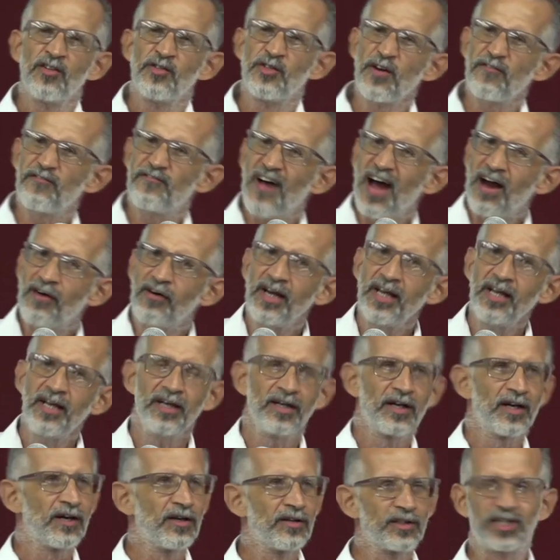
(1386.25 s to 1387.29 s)

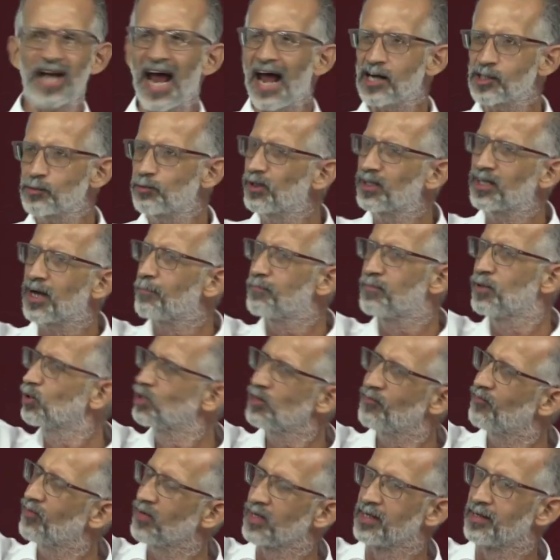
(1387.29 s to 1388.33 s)
Giles put it up
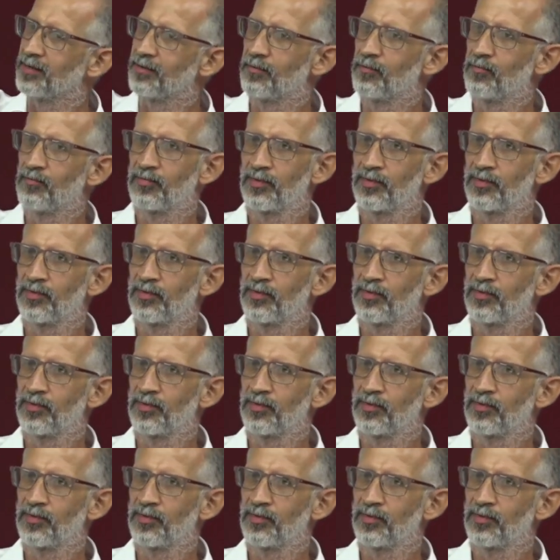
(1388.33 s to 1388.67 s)
beautifully.